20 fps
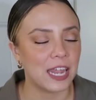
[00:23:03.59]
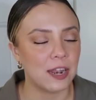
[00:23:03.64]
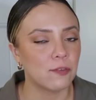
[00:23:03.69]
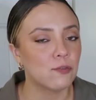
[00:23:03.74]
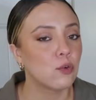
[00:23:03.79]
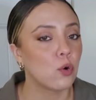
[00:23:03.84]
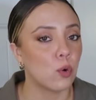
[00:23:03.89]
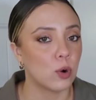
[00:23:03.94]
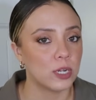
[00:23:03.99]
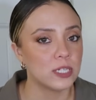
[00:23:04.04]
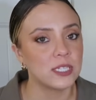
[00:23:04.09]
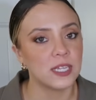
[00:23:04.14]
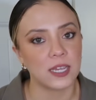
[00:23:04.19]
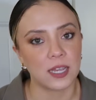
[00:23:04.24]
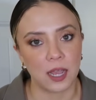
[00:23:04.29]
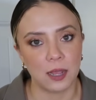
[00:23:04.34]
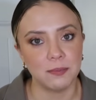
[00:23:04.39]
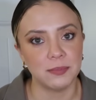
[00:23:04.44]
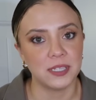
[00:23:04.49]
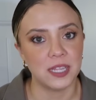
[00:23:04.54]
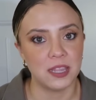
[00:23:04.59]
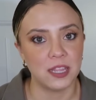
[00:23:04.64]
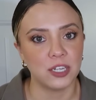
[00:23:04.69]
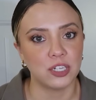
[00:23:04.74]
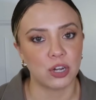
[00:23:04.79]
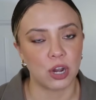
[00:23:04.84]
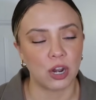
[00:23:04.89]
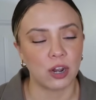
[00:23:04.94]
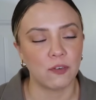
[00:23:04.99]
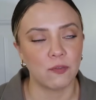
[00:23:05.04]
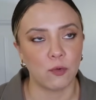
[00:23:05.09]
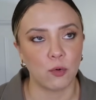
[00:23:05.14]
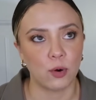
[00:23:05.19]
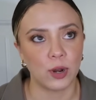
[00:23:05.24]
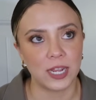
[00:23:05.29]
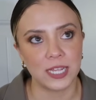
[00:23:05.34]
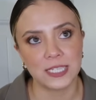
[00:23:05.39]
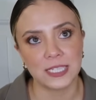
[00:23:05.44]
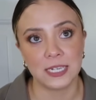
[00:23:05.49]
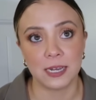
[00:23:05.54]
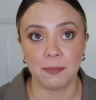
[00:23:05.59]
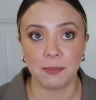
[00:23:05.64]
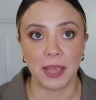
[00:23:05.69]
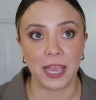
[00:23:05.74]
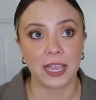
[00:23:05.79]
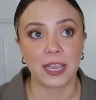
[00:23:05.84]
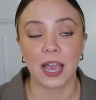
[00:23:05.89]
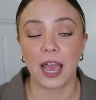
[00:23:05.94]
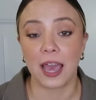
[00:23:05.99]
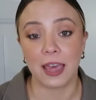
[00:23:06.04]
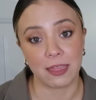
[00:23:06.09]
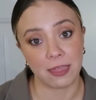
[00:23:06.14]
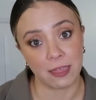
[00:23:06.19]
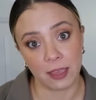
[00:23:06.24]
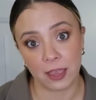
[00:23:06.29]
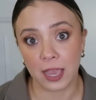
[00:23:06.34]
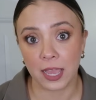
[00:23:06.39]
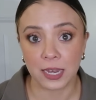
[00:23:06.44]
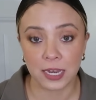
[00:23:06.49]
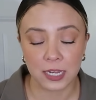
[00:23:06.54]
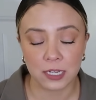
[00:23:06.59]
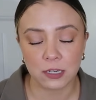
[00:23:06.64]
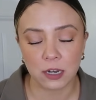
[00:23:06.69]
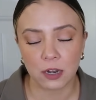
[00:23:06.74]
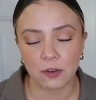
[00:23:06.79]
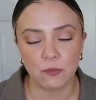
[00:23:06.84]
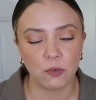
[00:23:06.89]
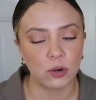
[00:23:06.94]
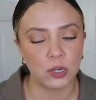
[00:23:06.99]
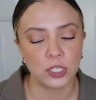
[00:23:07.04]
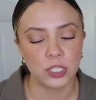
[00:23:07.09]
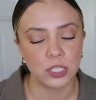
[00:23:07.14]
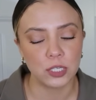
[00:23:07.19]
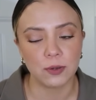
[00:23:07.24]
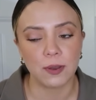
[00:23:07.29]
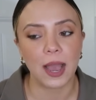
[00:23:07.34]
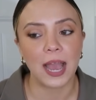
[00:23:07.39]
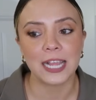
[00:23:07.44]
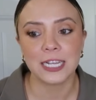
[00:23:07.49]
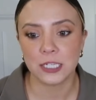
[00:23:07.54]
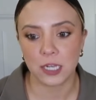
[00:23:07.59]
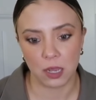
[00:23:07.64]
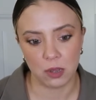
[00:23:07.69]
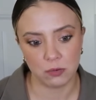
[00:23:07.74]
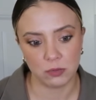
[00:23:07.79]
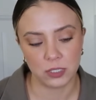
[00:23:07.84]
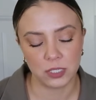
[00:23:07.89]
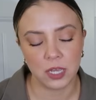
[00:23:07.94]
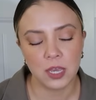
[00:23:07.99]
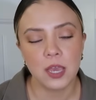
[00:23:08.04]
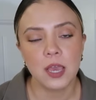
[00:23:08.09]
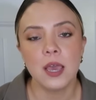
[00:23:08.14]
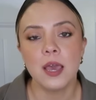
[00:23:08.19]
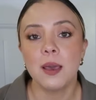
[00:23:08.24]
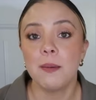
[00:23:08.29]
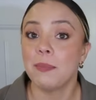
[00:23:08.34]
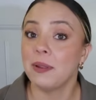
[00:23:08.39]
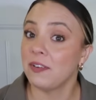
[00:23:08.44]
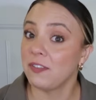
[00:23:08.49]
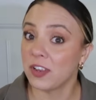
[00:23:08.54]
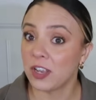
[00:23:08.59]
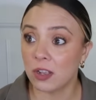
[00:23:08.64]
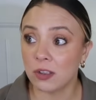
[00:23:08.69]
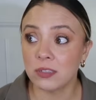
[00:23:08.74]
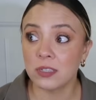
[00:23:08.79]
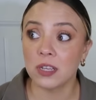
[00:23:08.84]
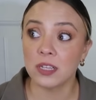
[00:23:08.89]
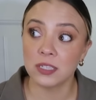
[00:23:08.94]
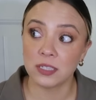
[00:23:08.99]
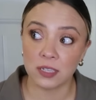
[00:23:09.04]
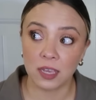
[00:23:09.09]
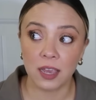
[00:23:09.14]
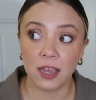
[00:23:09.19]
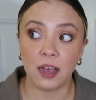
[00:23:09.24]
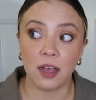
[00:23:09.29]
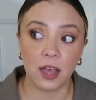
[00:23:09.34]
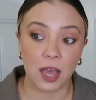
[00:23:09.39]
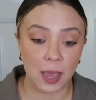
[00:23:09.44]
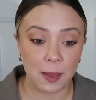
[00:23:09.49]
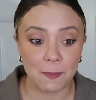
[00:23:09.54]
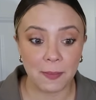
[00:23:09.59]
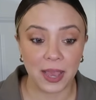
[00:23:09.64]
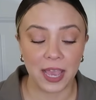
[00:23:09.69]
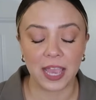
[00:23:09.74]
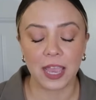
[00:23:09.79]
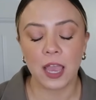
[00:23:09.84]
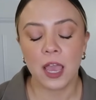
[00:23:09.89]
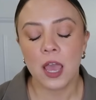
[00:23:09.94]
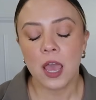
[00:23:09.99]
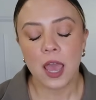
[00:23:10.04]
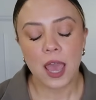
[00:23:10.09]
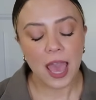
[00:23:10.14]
And of course it comes in the dark forest and I'm like, I think I need dark forest too. I don't. But if it goes on sale, I might.